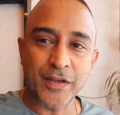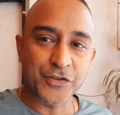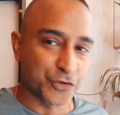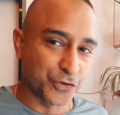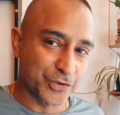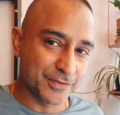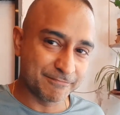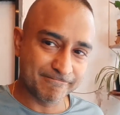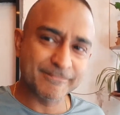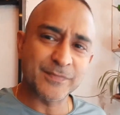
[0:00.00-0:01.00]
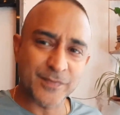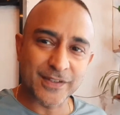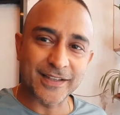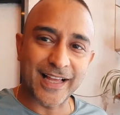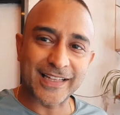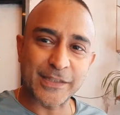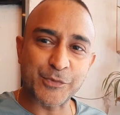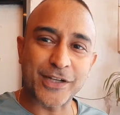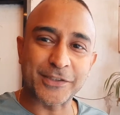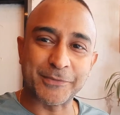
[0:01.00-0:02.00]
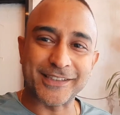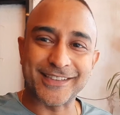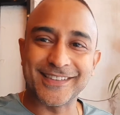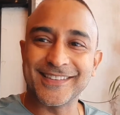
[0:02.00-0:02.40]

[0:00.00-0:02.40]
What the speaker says: So I'll keep you guys updated.